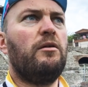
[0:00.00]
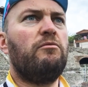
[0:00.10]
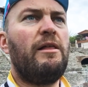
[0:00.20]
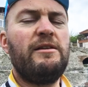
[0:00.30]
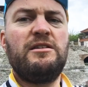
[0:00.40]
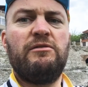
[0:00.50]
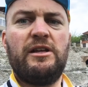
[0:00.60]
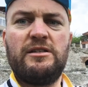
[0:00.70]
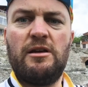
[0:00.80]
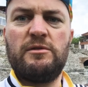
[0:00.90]

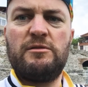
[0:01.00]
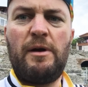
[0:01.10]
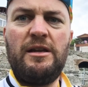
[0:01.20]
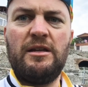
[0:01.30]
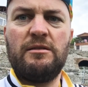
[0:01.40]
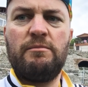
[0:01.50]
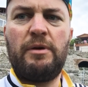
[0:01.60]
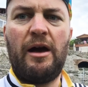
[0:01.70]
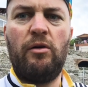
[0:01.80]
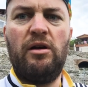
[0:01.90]
relatively in terms of spending
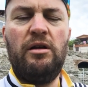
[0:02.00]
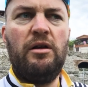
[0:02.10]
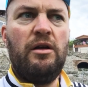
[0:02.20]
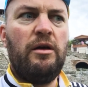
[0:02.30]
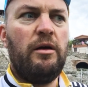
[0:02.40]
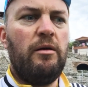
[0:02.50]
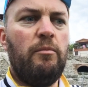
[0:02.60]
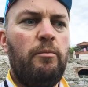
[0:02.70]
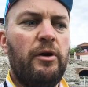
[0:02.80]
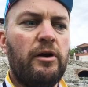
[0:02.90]
power,
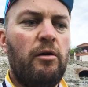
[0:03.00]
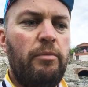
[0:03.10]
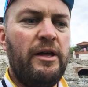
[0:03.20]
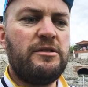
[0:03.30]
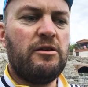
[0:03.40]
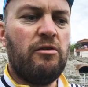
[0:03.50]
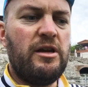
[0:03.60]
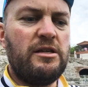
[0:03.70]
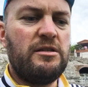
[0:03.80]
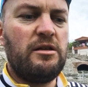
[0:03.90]
but compared to
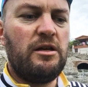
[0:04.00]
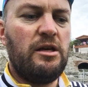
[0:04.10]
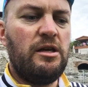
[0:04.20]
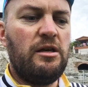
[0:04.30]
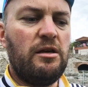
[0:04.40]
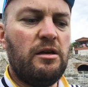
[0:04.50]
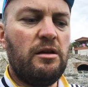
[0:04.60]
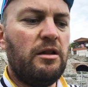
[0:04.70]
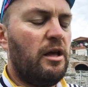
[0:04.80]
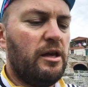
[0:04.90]
Greece,
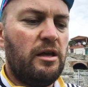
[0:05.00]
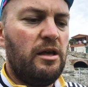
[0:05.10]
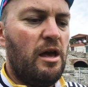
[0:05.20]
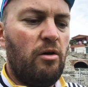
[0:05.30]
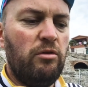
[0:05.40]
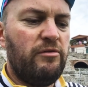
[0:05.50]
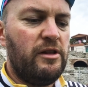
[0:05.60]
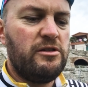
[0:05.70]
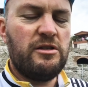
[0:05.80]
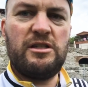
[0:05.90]
all the
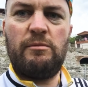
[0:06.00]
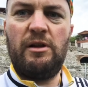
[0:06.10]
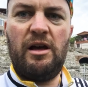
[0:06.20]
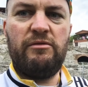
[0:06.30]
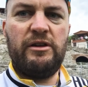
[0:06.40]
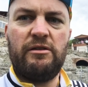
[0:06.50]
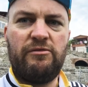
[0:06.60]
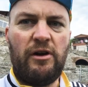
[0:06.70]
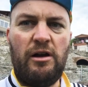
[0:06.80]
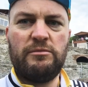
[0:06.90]
villages seem lively, the
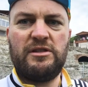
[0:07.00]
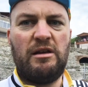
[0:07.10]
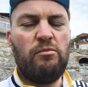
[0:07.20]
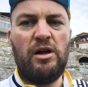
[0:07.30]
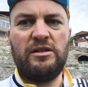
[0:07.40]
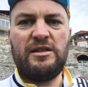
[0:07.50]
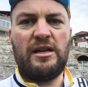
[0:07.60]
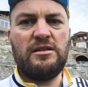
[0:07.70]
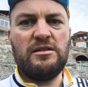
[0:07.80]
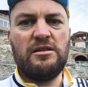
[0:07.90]
farms seem well
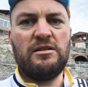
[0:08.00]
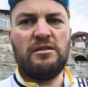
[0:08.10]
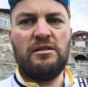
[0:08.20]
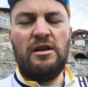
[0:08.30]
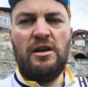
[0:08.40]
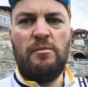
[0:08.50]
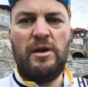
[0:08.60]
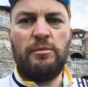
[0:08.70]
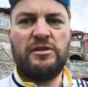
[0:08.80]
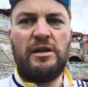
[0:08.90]
tended, and
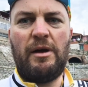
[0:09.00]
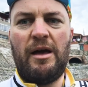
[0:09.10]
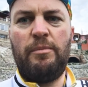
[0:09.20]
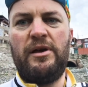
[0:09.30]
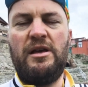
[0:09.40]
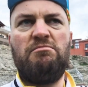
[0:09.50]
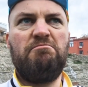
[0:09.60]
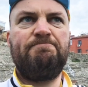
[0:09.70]
people seem happy.